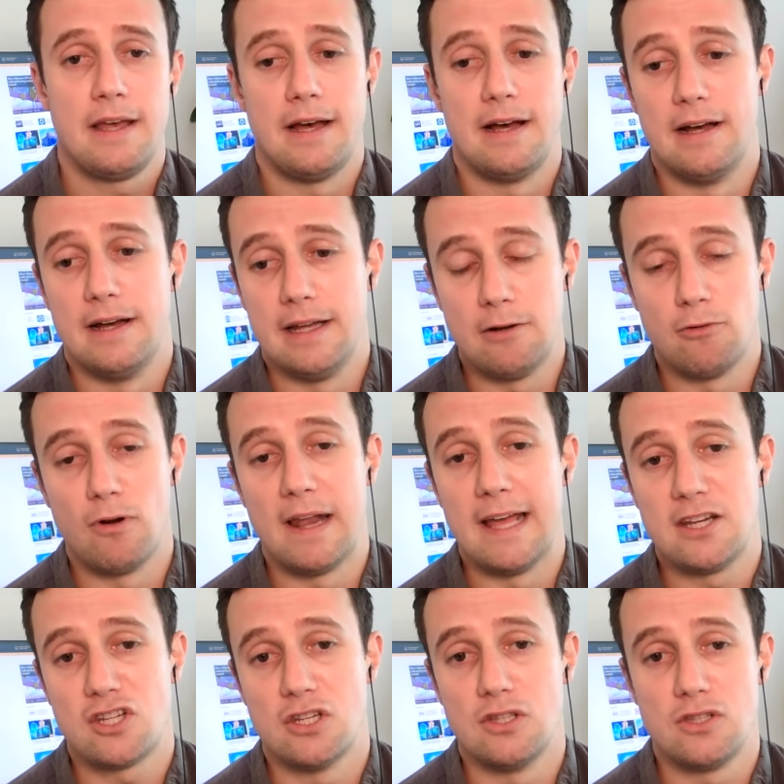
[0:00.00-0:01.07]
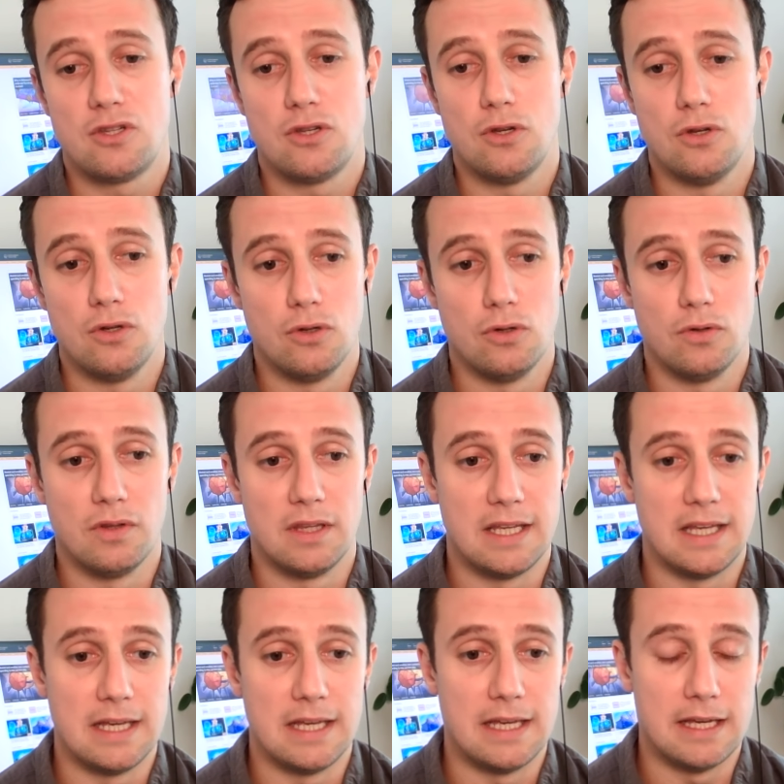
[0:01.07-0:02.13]
in relation to
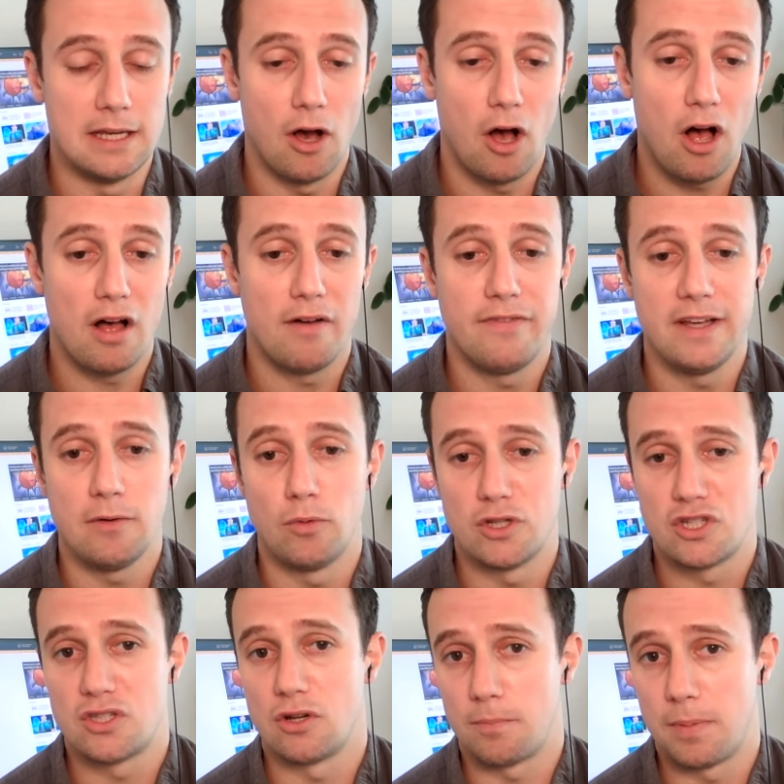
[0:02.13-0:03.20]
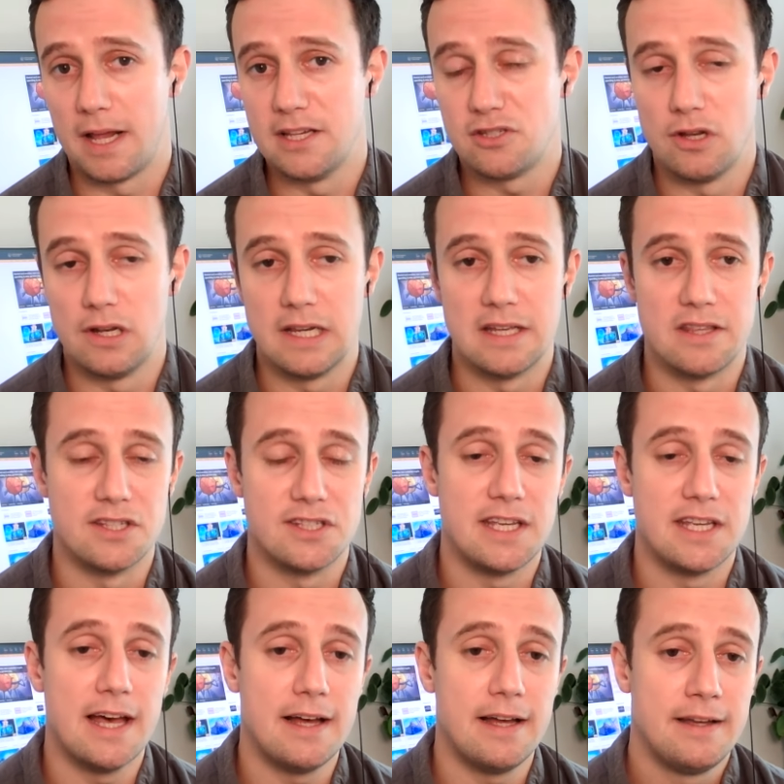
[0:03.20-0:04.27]
the halving, which took place earlier this
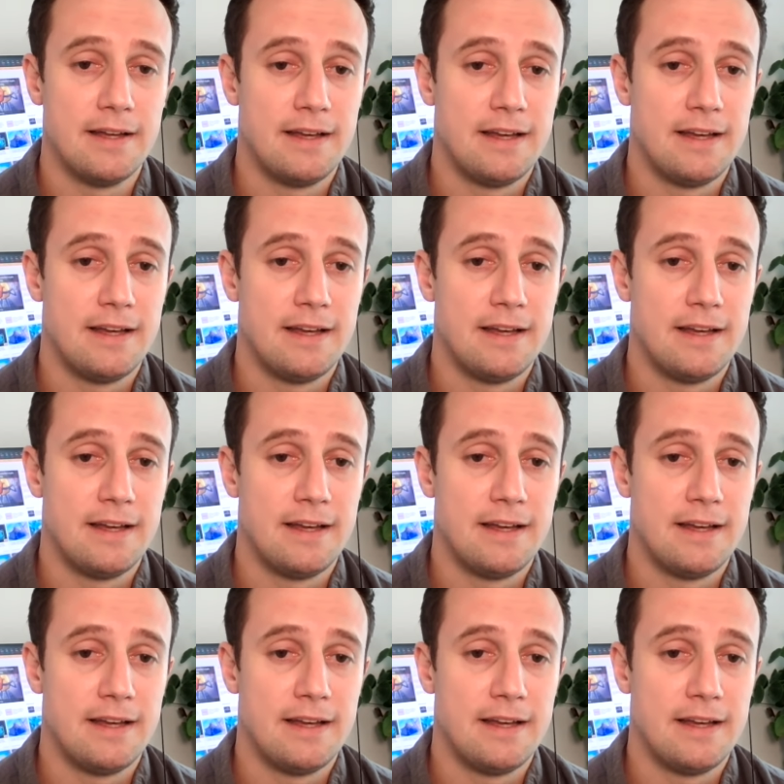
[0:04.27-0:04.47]
year,